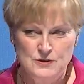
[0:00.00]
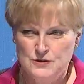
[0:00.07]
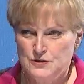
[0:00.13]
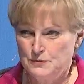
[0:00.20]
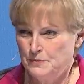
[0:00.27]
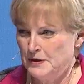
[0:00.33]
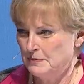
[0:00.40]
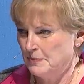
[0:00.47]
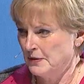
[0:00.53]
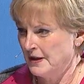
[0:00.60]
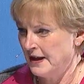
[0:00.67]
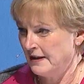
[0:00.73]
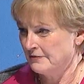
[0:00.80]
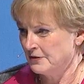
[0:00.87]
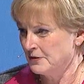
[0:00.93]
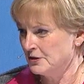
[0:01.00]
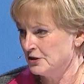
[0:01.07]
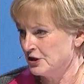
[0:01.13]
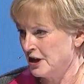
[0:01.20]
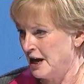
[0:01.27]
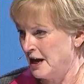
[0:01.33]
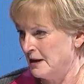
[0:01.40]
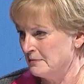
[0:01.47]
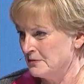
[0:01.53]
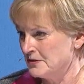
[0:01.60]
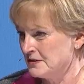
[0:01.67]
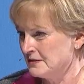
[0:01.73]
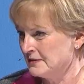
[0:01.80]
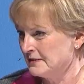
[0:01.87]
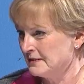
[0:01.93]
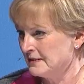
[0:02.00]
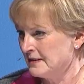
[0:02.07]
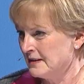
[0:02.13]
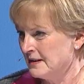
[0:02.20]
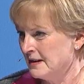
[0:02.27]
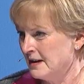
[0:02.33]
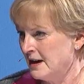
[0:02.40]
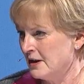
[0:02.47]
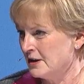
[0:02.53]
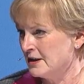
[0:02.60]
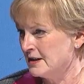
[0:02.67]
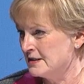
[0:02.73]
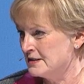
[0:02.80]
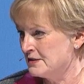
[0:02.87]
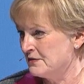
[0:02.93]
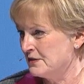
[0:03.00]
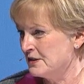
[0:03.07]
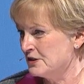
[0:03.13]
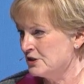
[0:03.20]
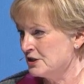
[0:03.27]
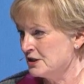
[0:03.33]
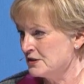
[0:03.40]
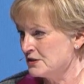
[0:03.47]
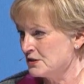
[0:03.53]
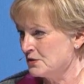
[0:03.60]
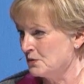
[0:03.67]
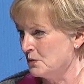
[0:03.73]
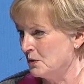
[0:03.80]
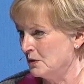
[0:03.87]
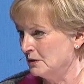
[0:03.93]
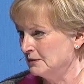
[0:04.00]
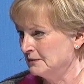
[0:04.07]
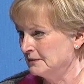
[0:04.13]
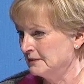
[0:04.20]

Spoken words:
Do people have good jobs? Are kids finishing school?